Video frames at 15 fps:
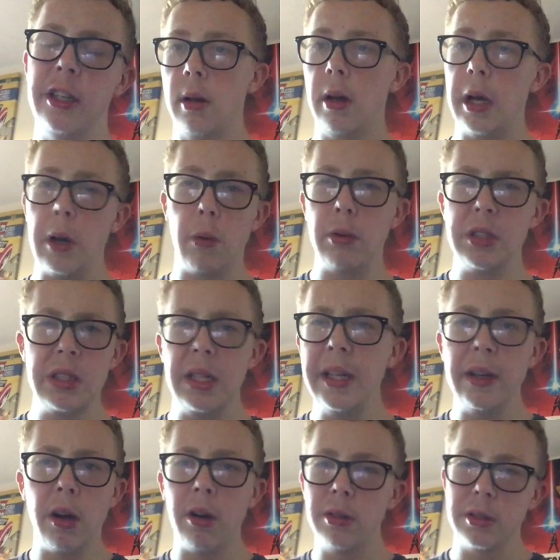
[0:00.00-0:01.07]
I honestly
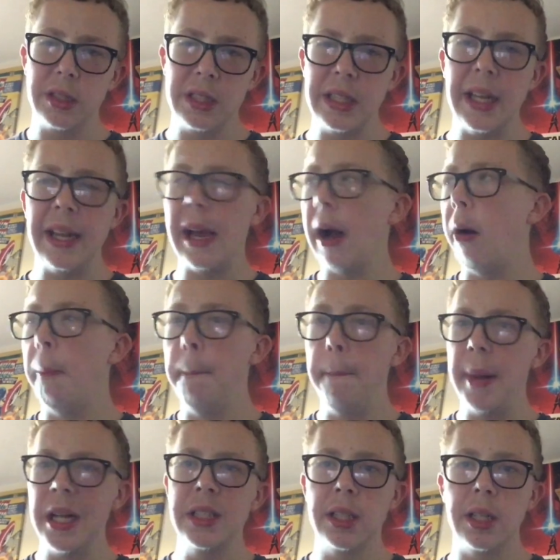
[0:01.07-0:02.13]
can't see how
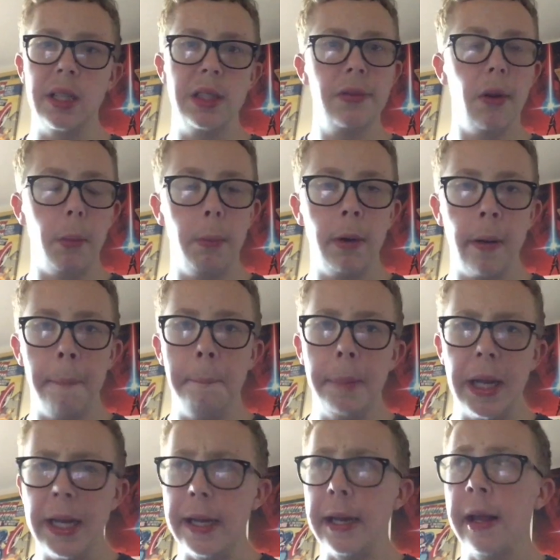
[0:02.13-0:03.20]
better this film could
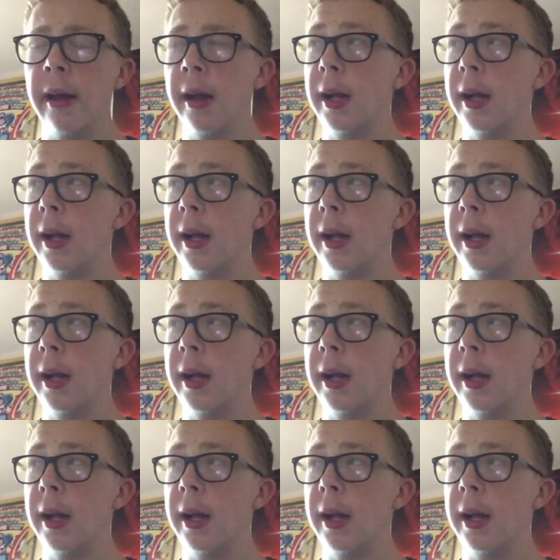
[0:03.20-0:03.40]
be.